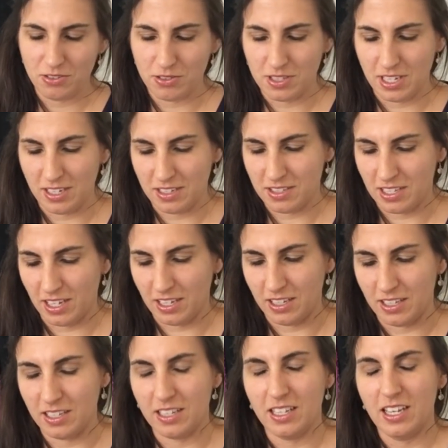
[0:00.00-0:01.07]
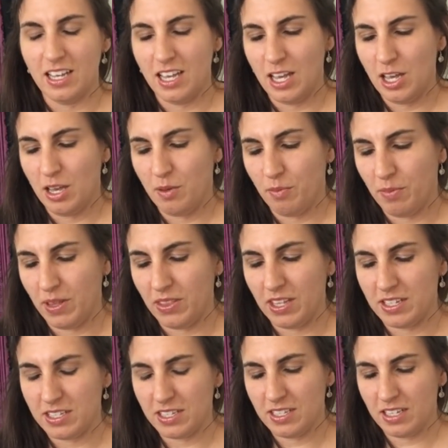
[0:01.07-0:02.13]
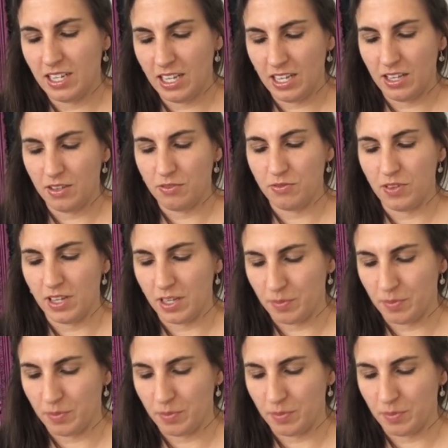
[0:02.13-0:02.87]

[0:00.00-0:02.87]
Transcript: you'll see in a second, but they didn't have,